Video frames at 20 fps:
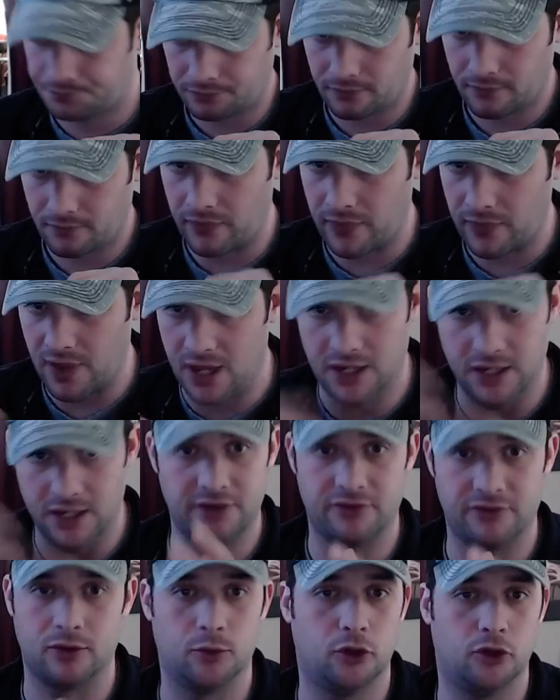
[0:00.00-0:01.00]
in a
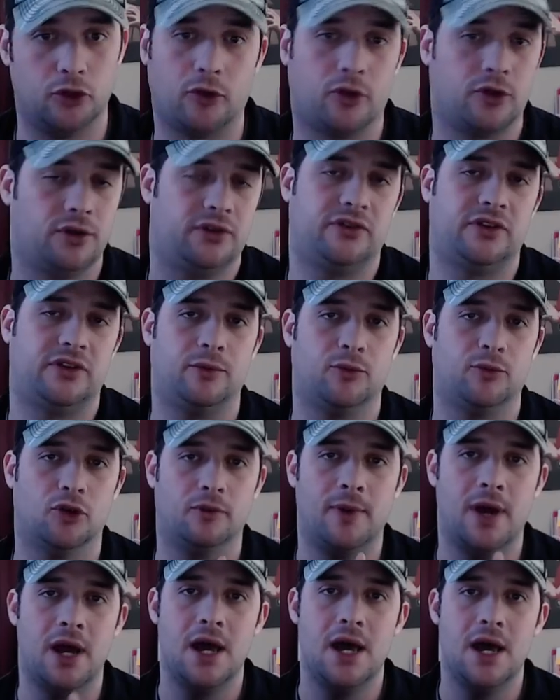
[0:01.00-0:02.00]
different room or in the same room,
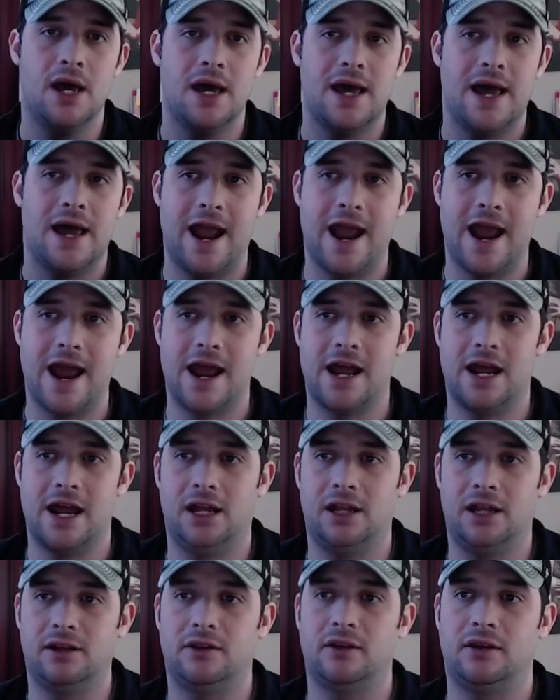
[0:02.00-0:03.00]

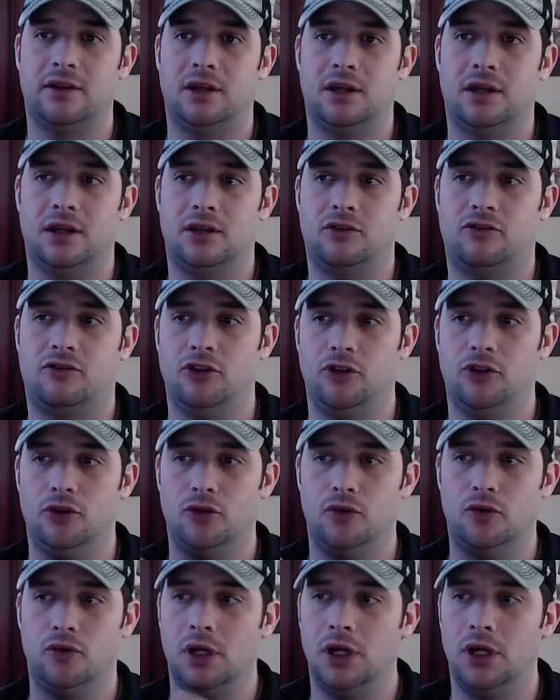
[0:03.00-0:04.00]
and
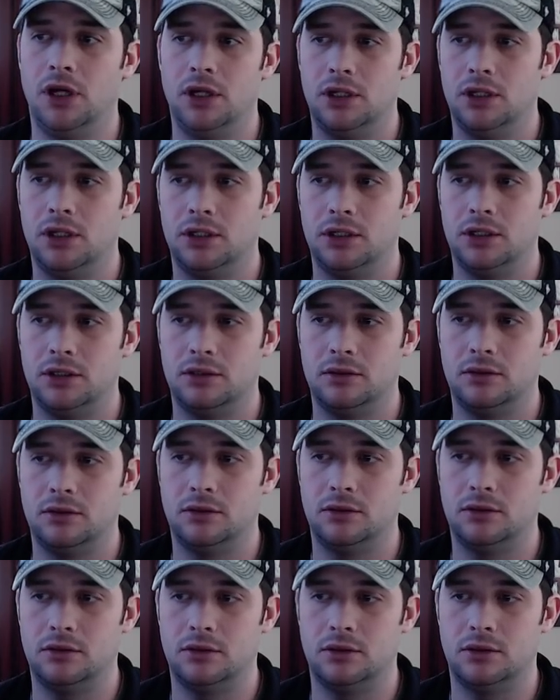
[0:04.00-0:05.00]
do
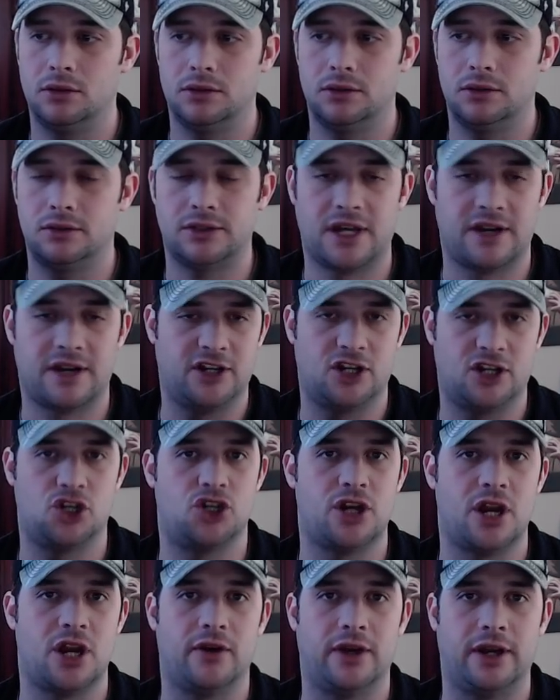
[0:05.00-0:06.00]
kind of like
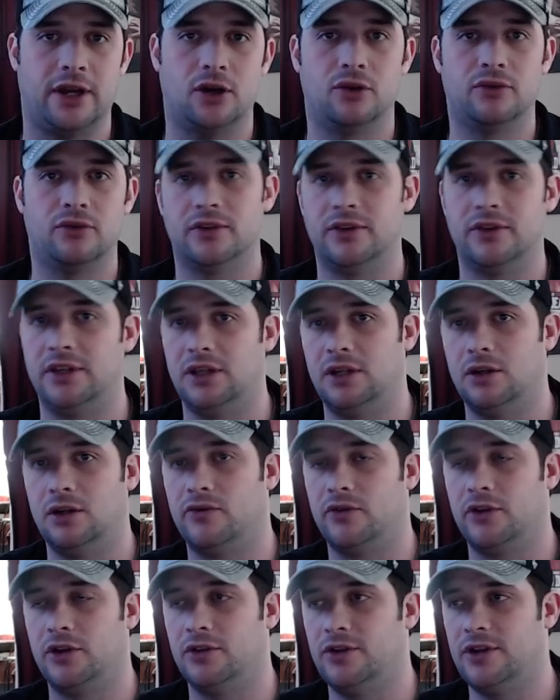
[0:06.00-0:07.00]
sharing over
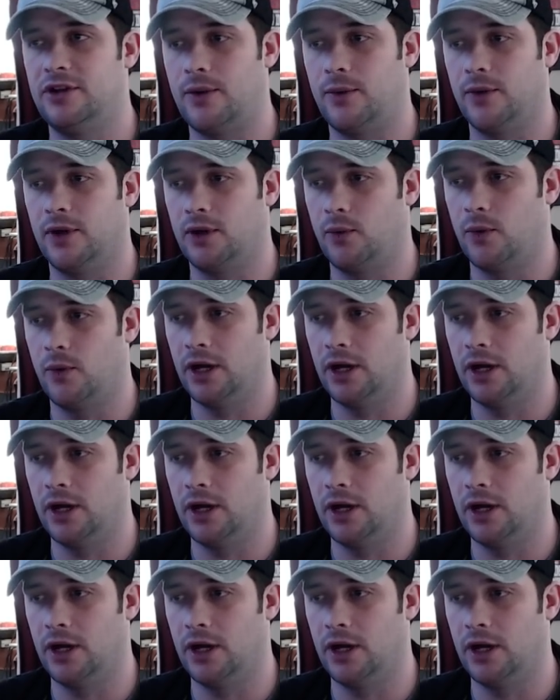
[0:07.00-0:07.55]
your network, where